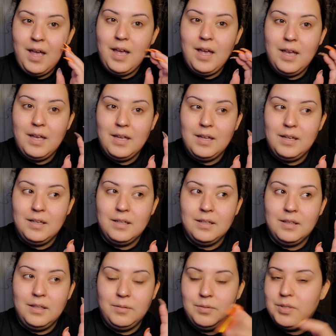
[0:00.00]

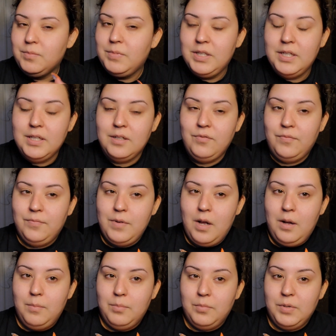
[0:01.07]
And there wasn't really good
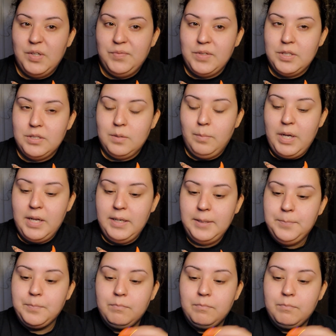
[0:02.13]
reviews about it.